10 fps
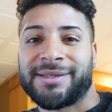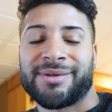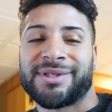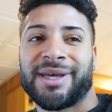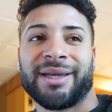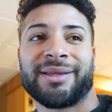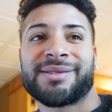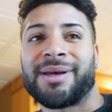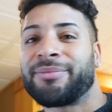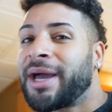So it's
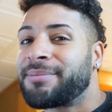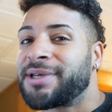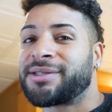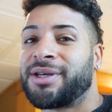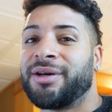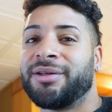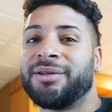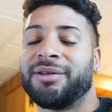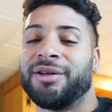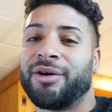like, sometimes that's
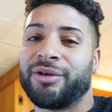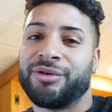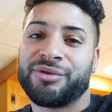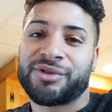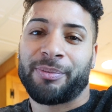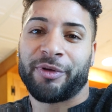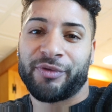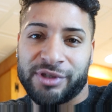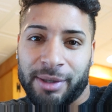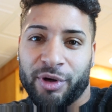good, you know, you do something
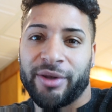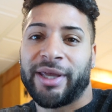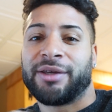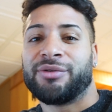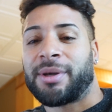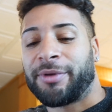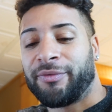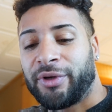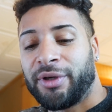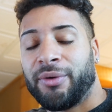for someone, they can do
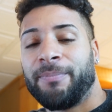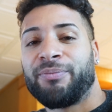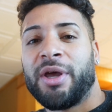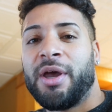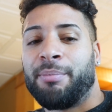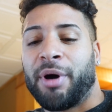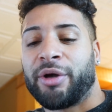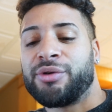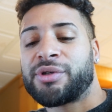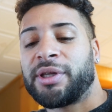something for you.
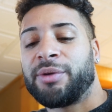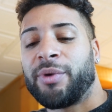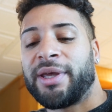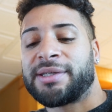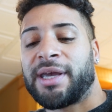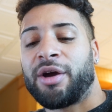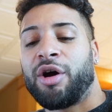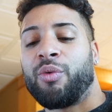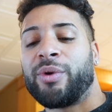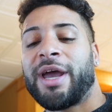But usually when they say,
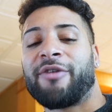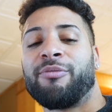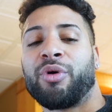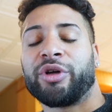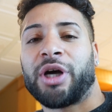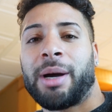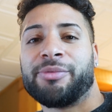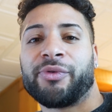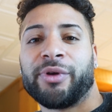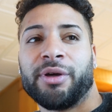oh, we have more
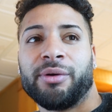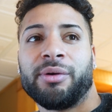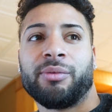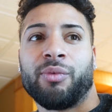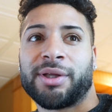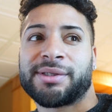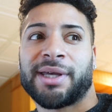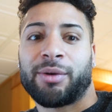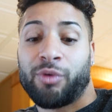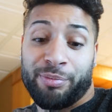jobs for you, well, it's
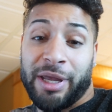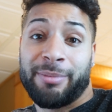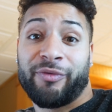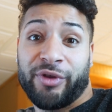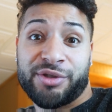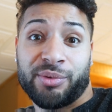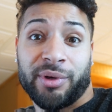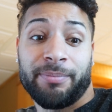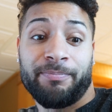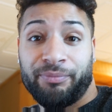like, well, pay me for this
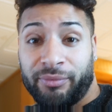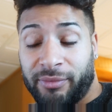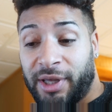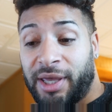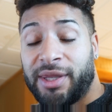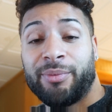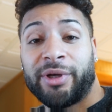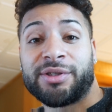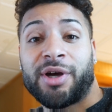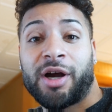one and then we
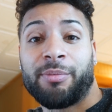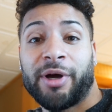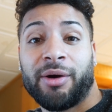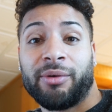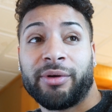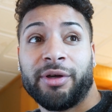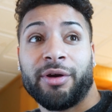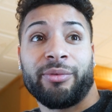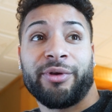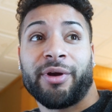can talk about, you
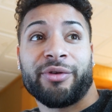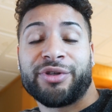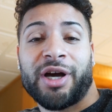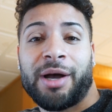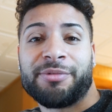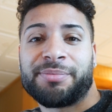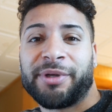know, the other jobs.